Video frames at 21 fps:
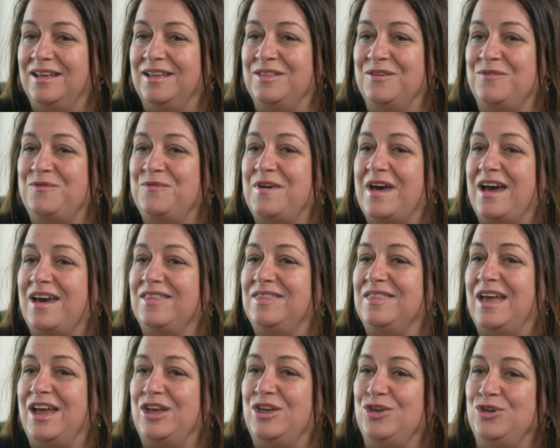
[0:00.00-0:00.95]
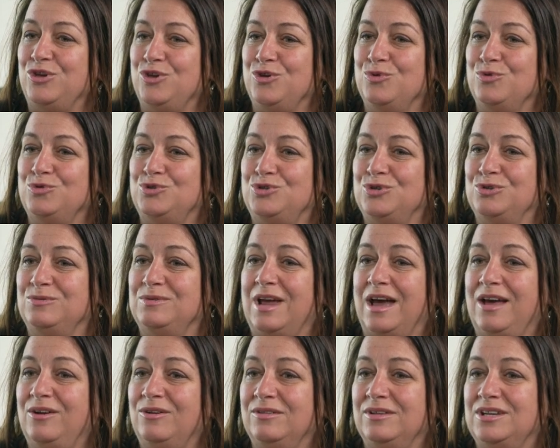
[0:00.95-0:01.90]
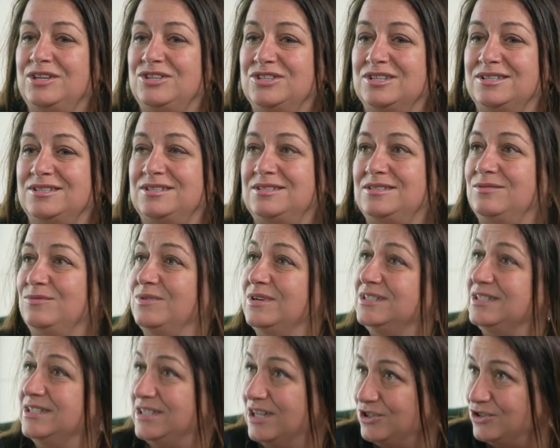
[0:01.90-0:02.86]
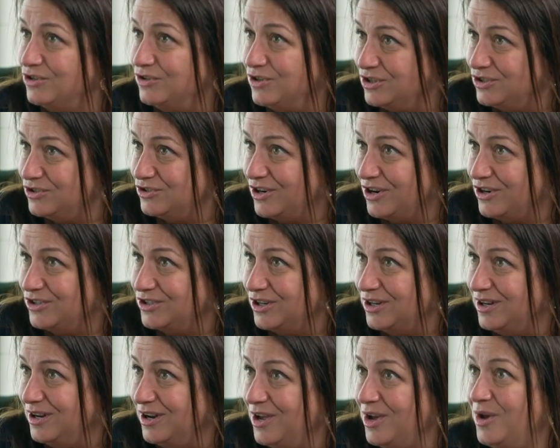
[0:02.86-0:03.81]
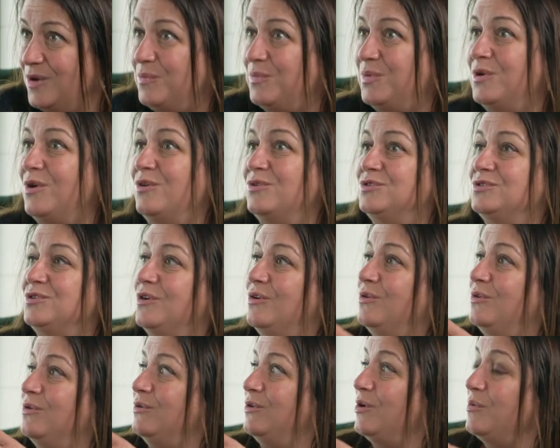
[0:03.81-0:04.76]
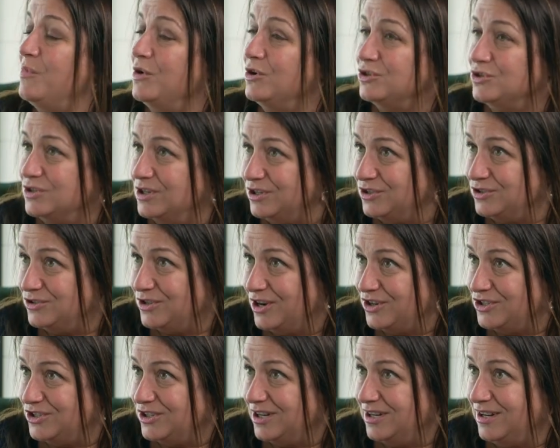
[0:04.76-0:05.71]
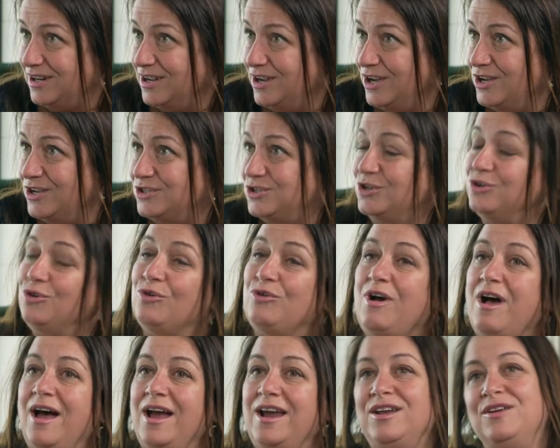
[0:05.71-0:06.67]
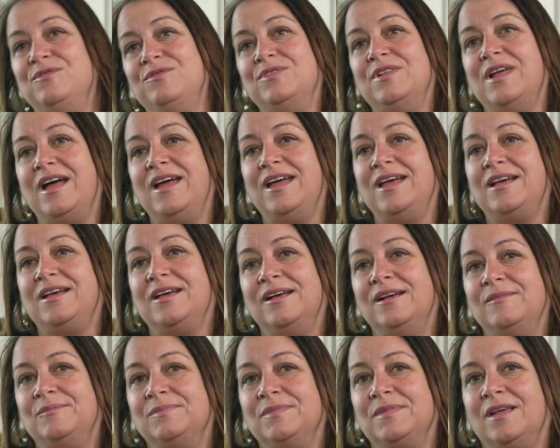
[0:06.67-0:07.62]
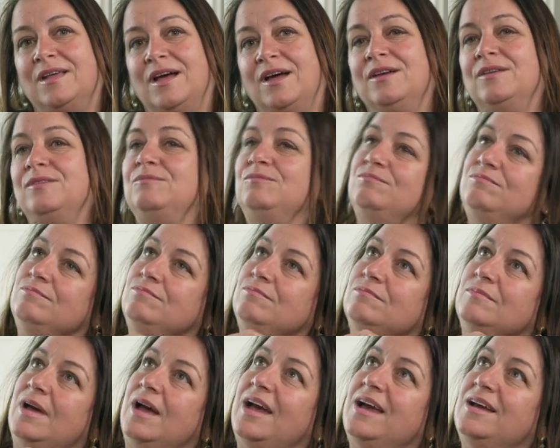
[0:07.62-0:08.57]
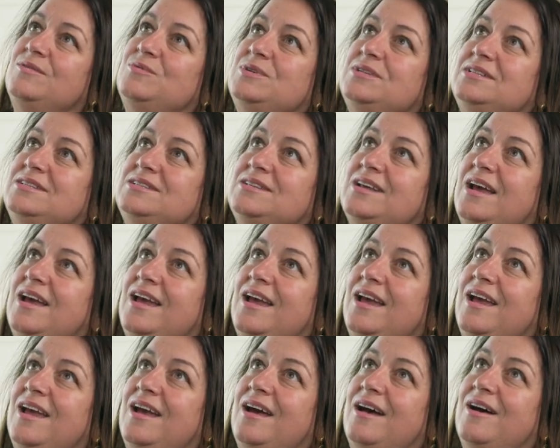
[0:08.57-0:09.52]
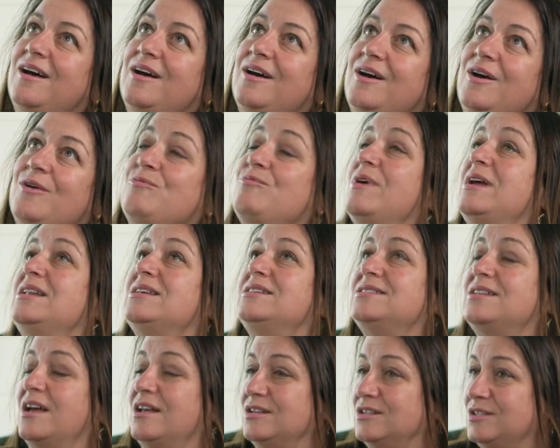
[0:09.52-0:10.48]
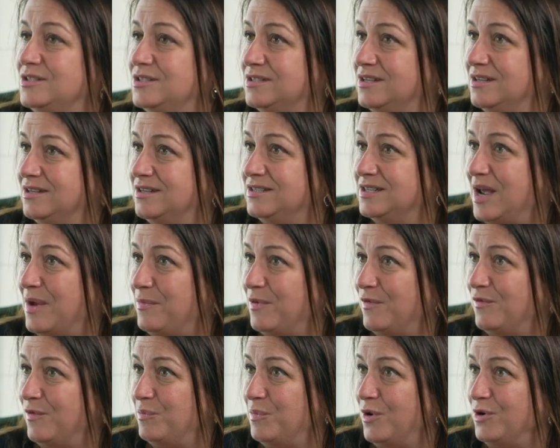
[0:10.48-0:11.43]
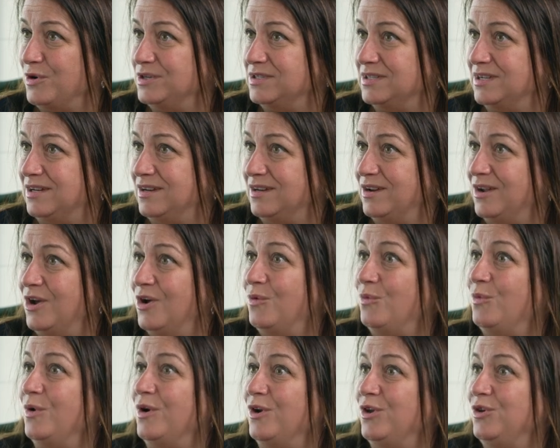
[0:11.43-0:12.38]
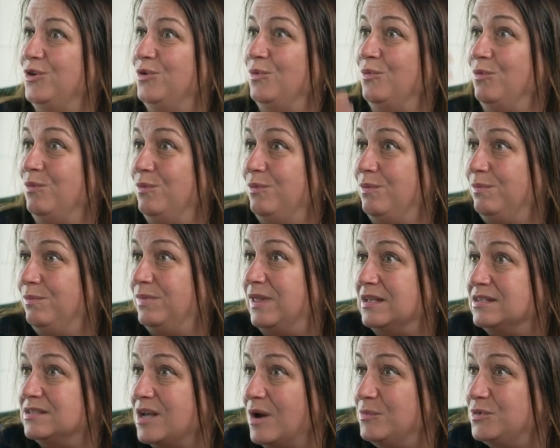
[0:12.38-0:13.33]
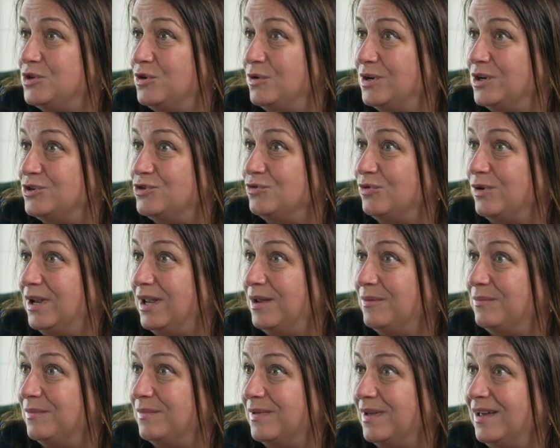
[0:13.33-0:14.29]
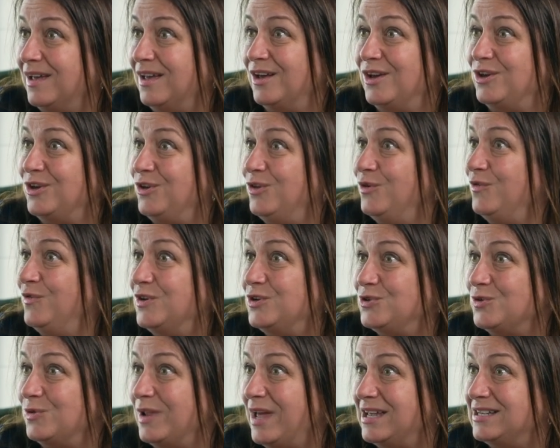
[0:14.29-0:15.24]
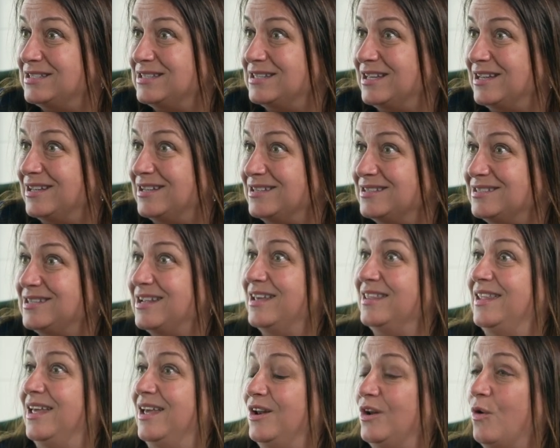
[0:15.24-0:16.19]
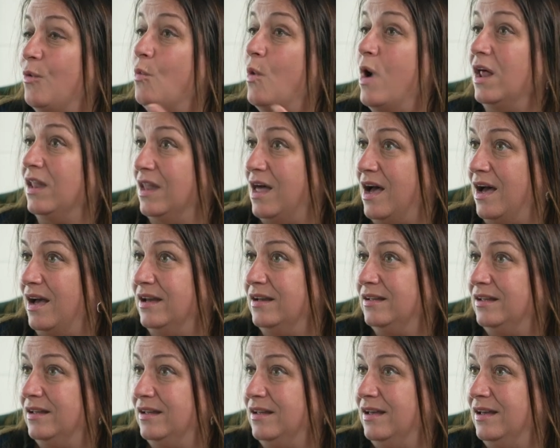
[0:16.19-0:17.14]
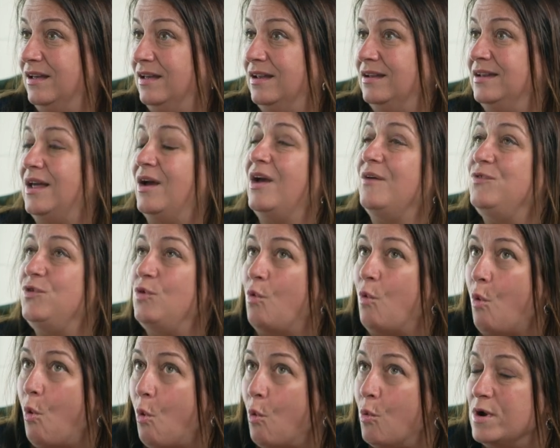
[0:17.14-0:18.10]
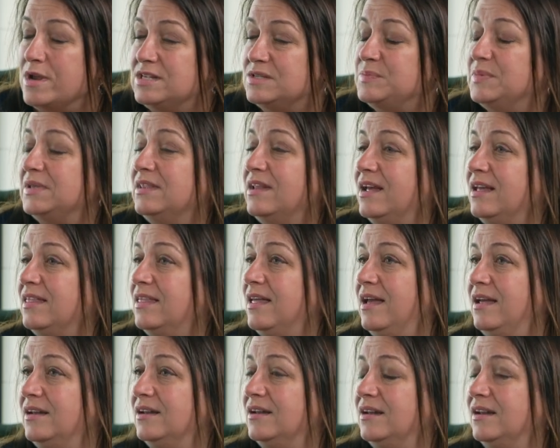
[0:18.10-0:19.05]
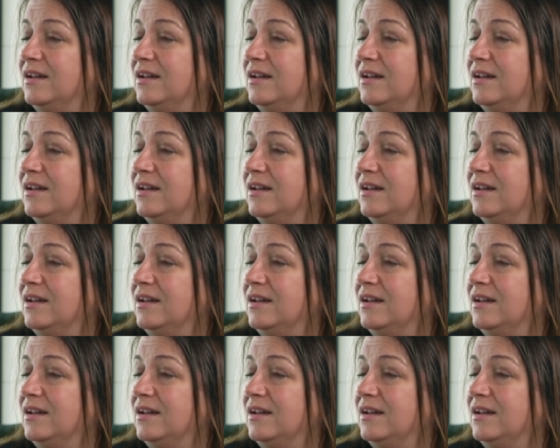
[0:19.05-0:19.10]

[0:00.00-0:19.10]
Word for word: and the fact that you do not only just residential construction, but also commercial construction. Right. So you're kind of like a, I would say, a Renaissance type of a person, where things come to you in a dream, you visualize things, and then voila. Now, have you always been like that?